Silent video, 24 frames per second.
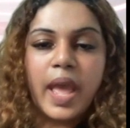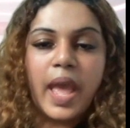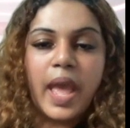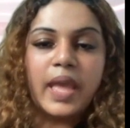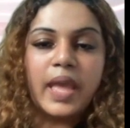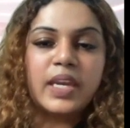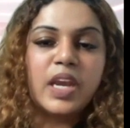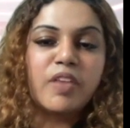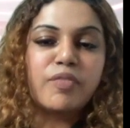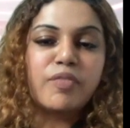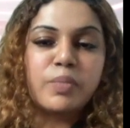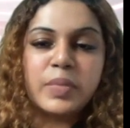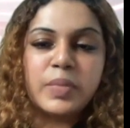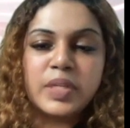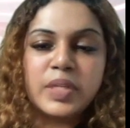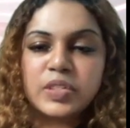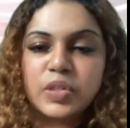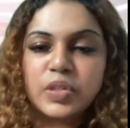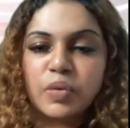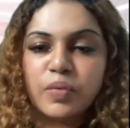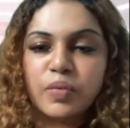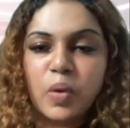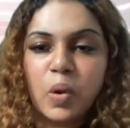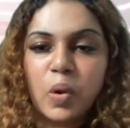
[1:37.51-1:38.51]
And
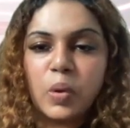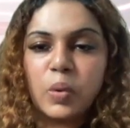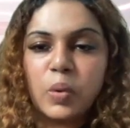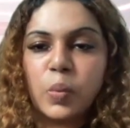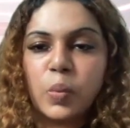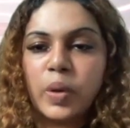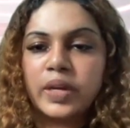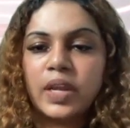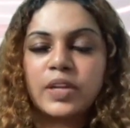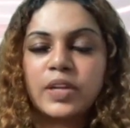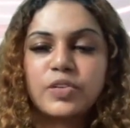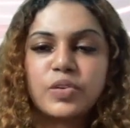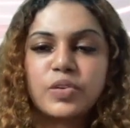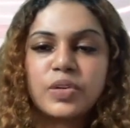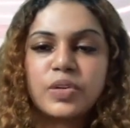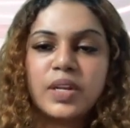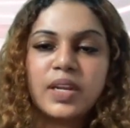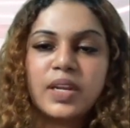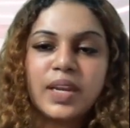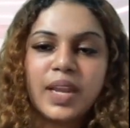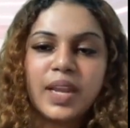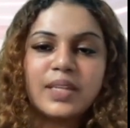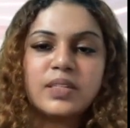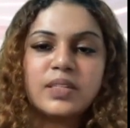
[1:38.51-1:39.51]
governments of all
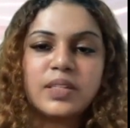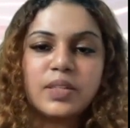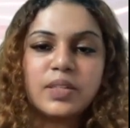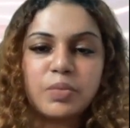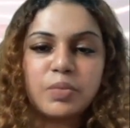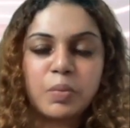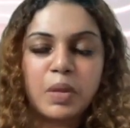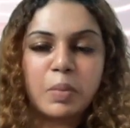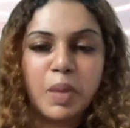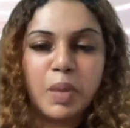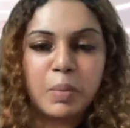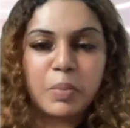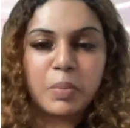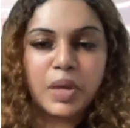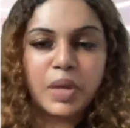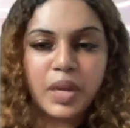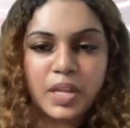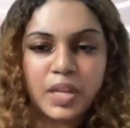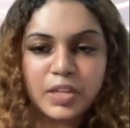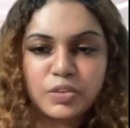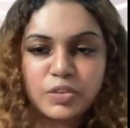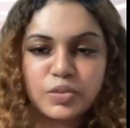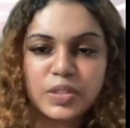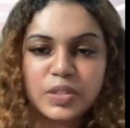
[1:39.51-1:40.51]
193 member
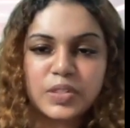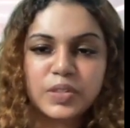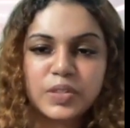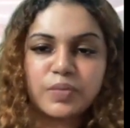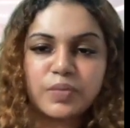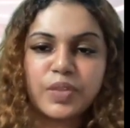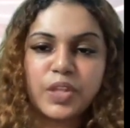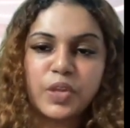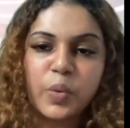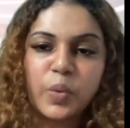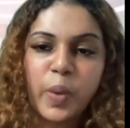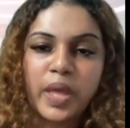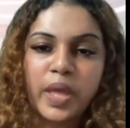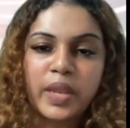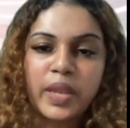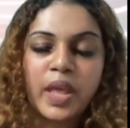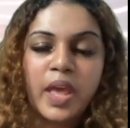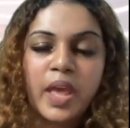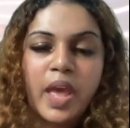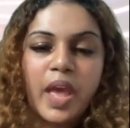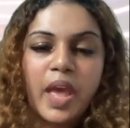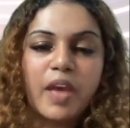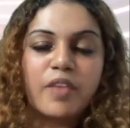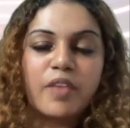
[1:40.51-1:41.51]
countries of the
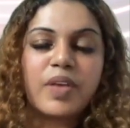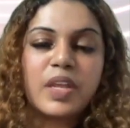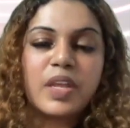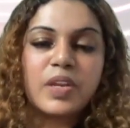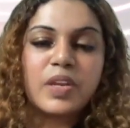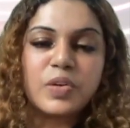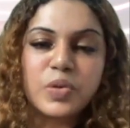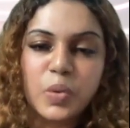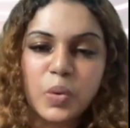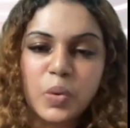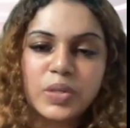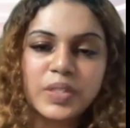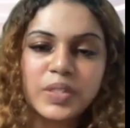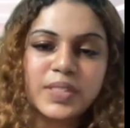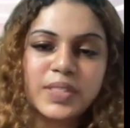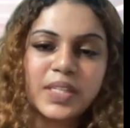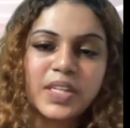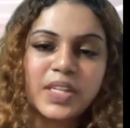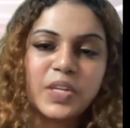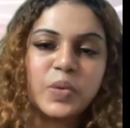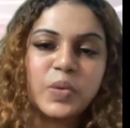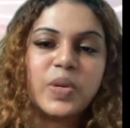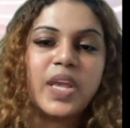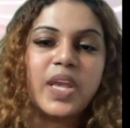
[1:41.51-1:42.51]
UN have endorsed
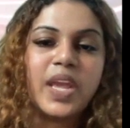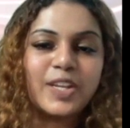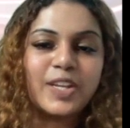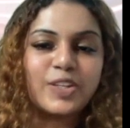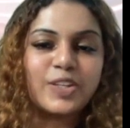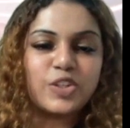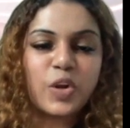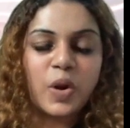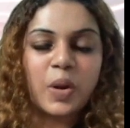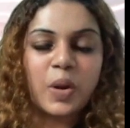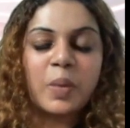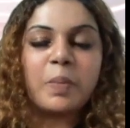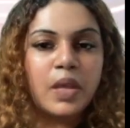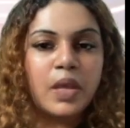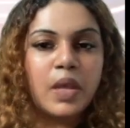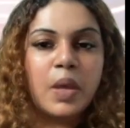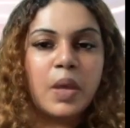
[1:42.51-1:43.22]
the UDHR.